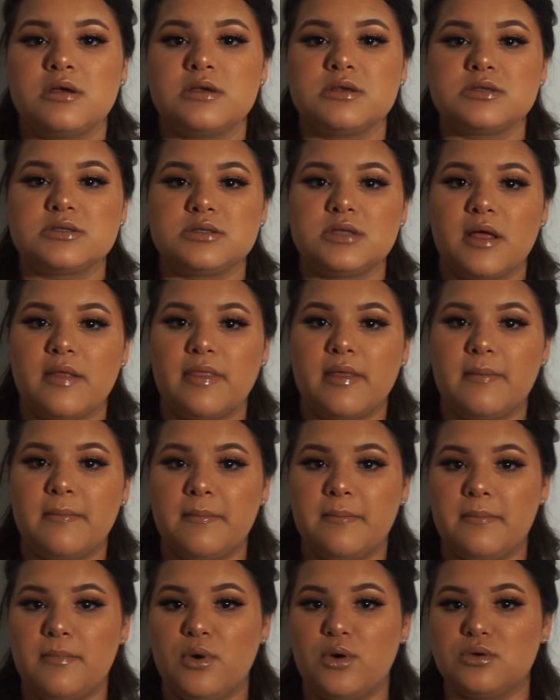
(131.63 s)
It's not the
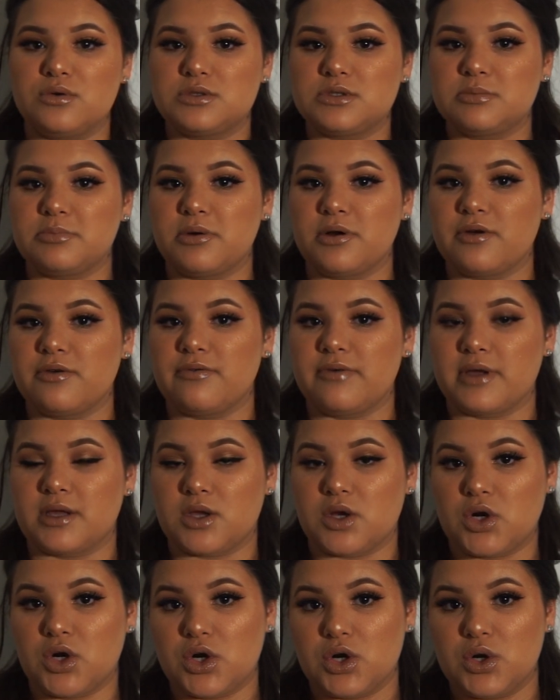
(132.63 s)
most perfect
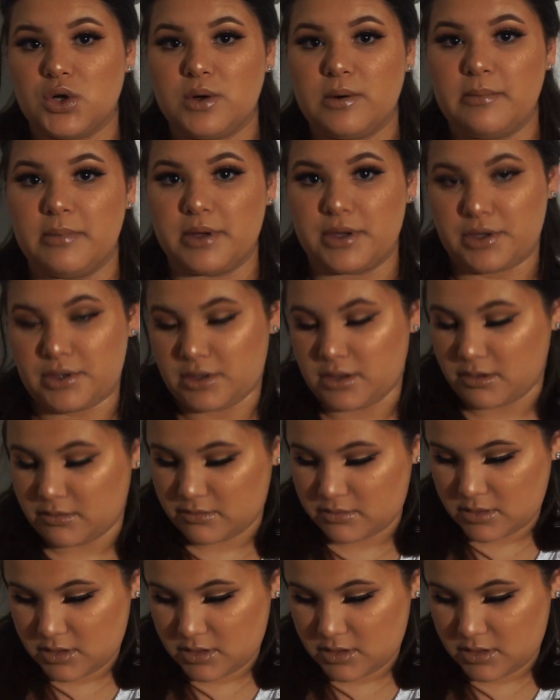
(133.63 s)
curl, but you know,